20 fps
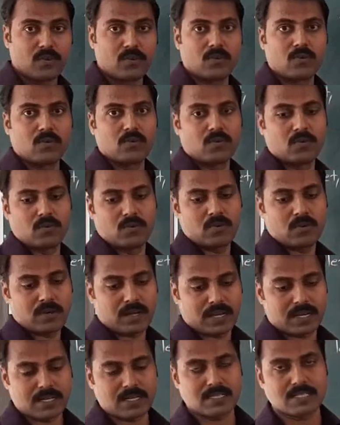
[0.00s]
you
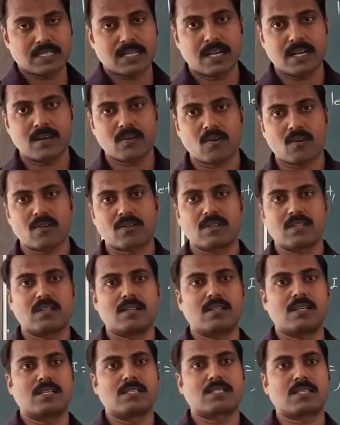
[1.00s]
understand
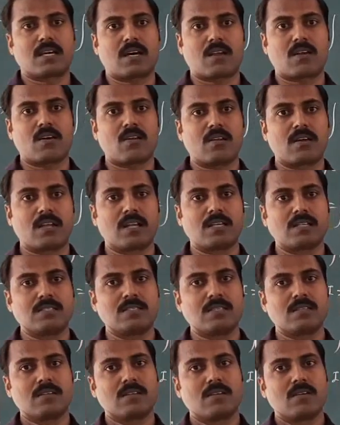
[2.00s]
all these corollaries.
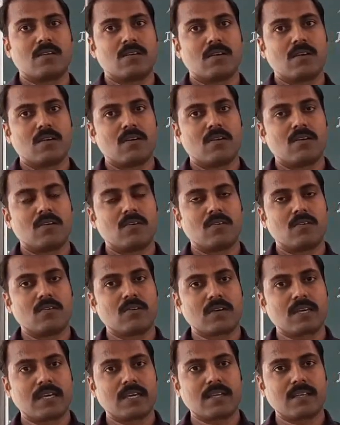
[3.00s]

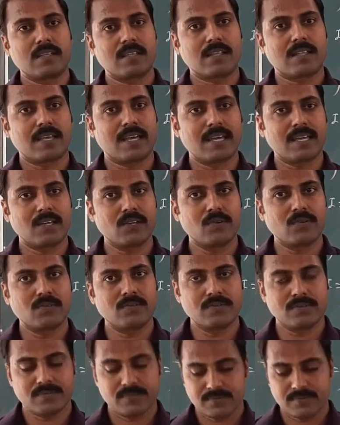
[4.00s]
Okay, thank you.